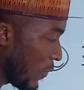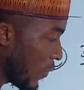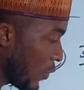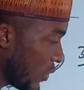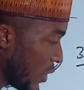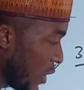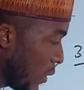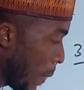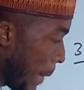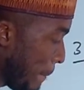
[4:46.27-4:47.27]
4
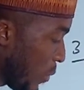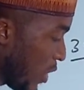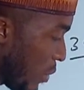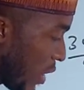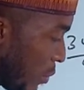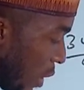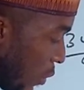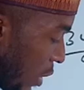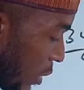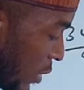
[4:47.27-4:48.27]
3 divided by
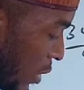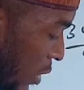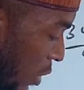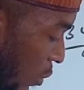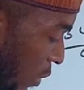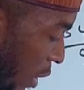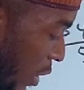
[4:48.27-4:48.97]
1 we